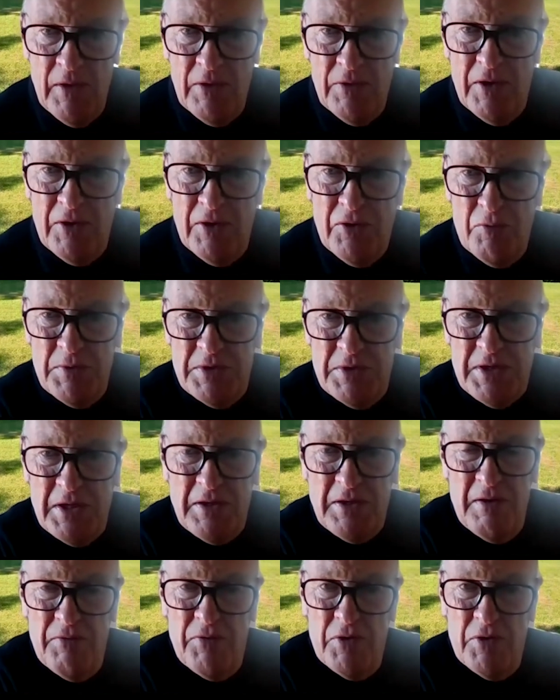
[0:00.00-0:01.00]
then you'll be
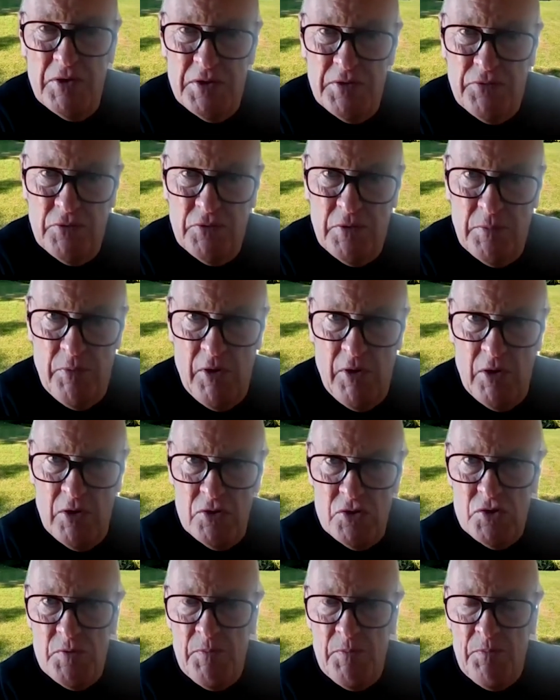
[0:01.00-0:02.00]
taking a very different
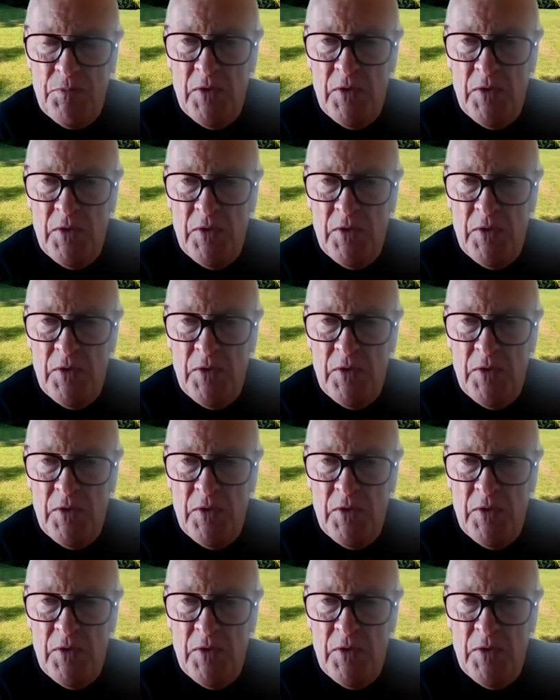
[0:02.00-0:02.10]
approach.